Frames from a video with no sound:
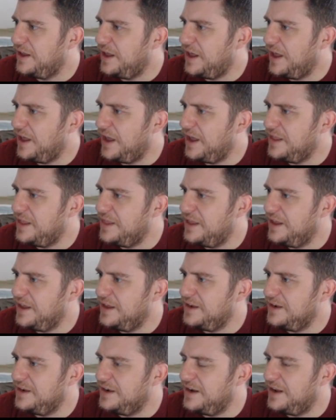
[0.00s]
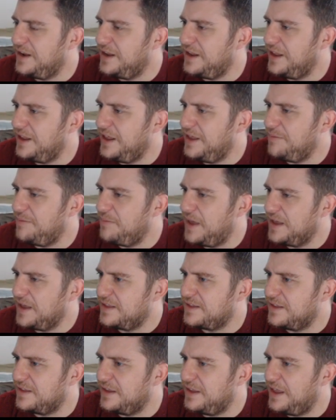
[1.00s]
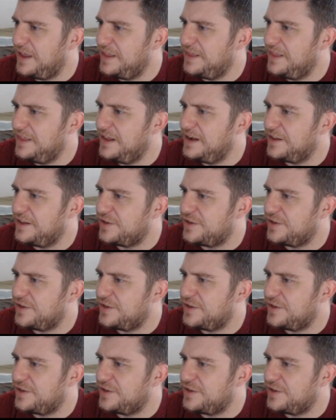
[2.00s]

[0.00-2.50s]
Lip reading: and then then it